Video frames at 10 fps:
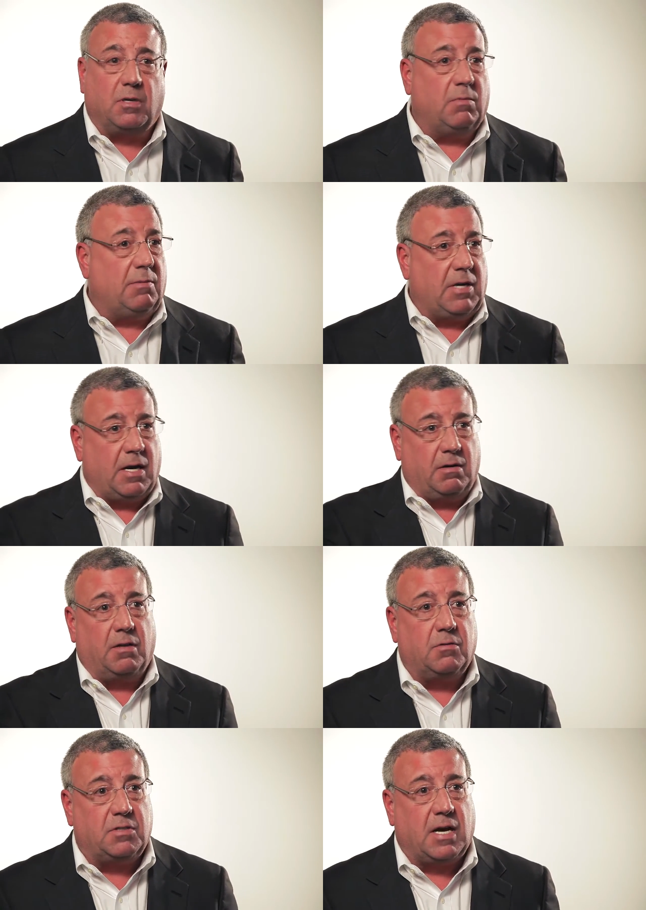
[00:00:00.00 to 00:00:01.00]
and maybe on
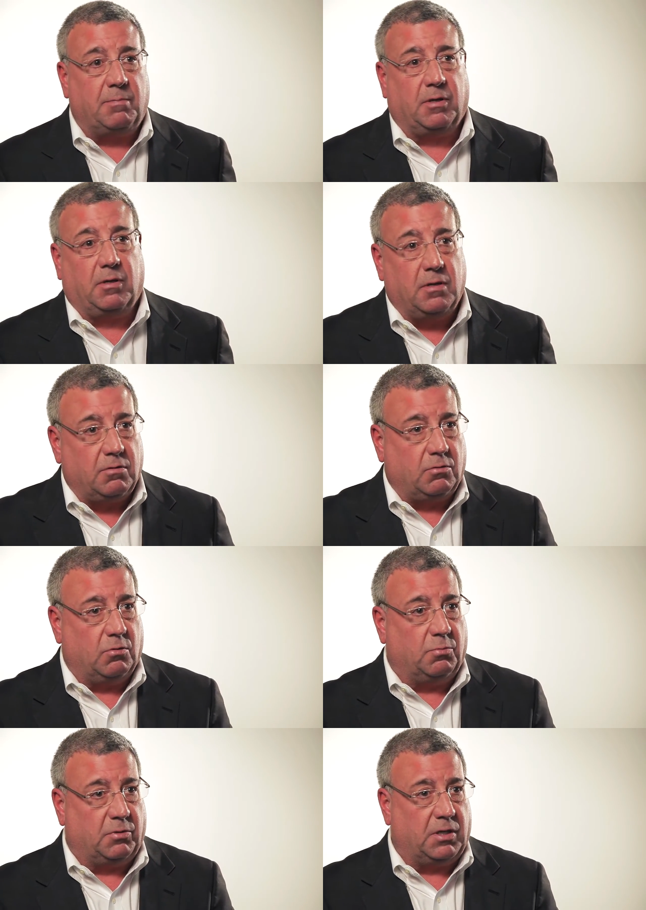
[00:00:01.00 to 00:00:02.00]
another topic another
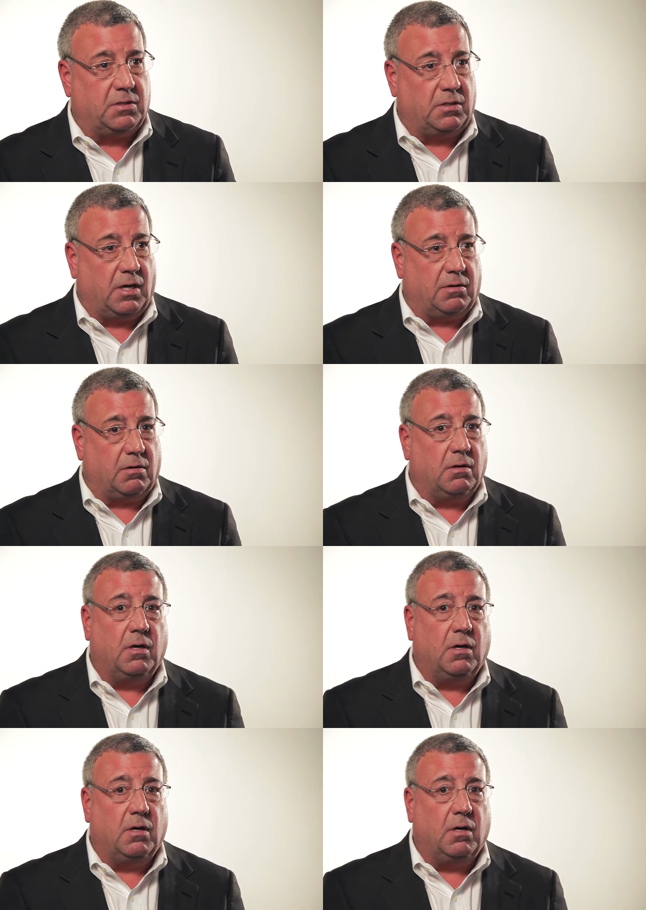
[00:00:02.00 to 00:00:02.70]
group will get together.